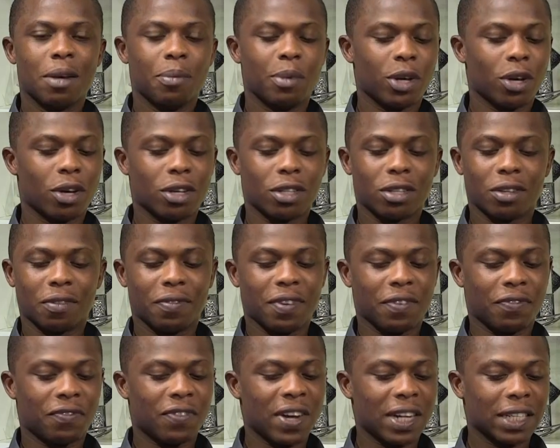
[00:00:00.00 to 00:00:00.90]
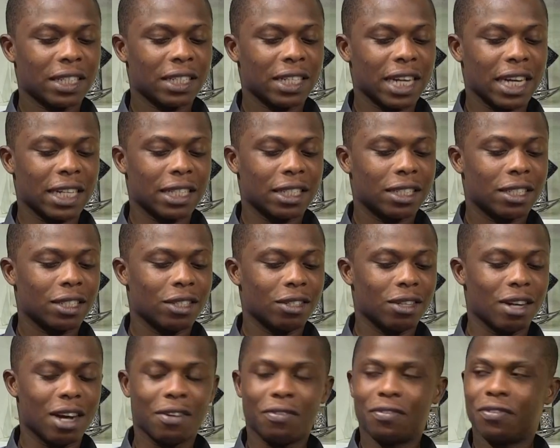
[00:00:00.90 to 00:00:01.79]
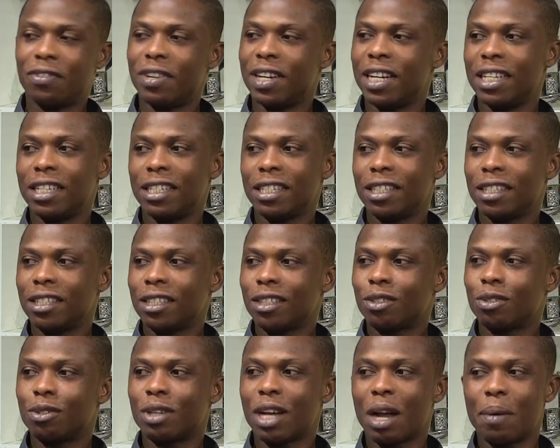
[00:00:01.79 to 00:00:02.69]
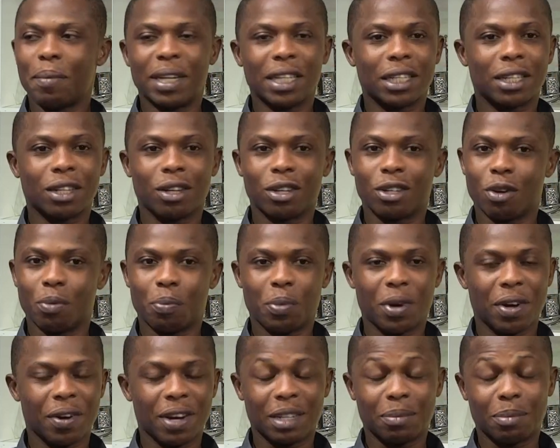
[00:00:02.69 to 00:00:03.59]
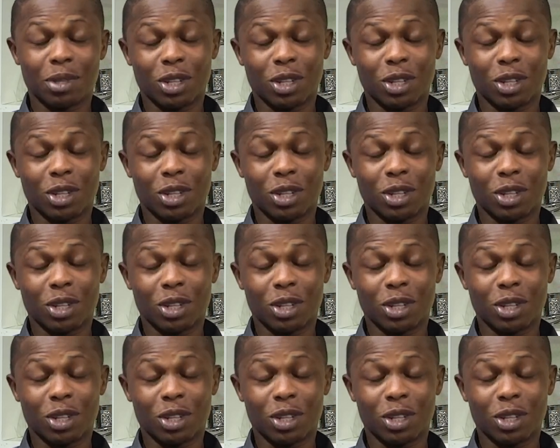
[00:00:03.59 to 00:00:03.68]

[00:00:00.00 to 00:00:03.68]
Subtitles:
because of the fact that you are afraid to come and tell your parents,